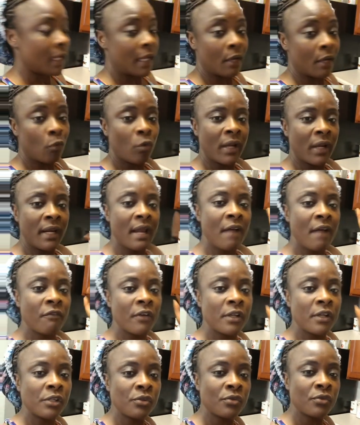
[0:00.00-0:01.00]
And
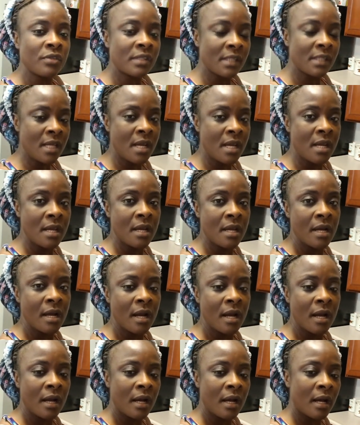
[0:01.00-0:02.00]
whenever you see
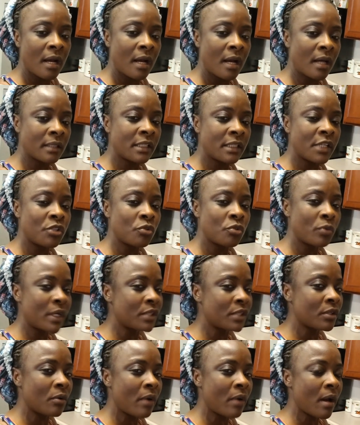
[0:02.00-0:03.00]
a
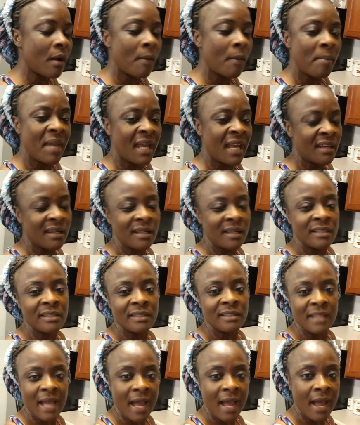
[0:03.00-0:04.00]
situation where a man does
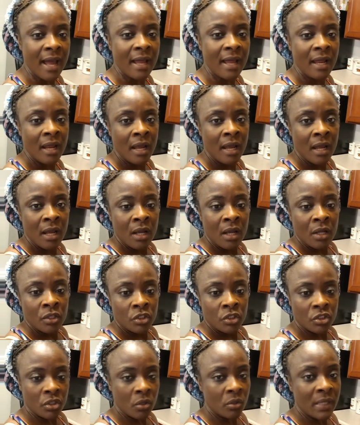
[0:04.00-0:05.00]
not
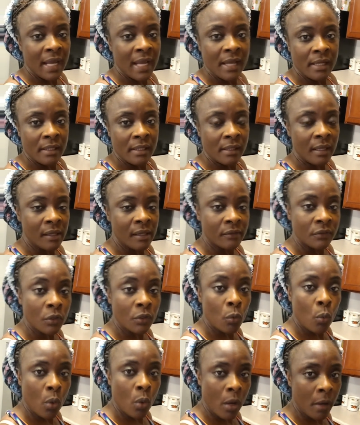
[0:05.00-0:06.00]
show that he loves
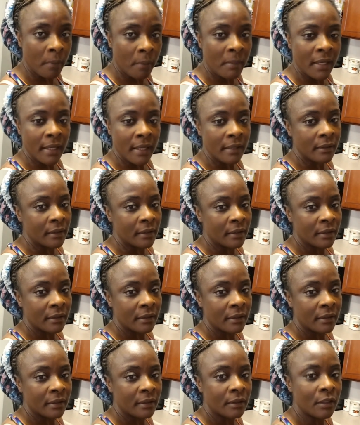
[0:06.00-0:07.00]
a woman
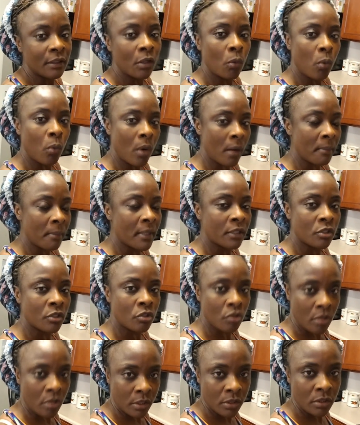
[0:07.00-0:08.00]
the woman
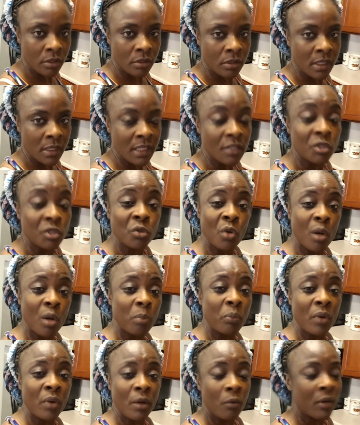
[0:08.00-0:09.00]
start to get to a
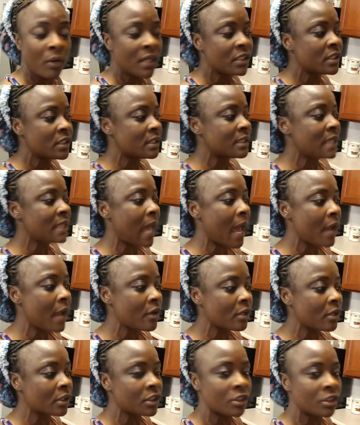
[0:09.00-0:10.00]
point where she's
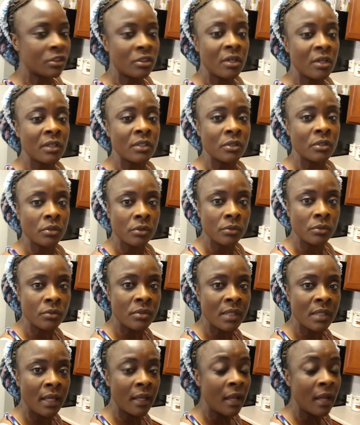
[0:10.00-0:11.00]
tired, she start to
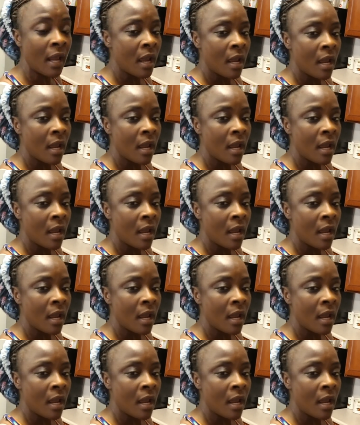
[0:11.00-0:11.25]
lose it,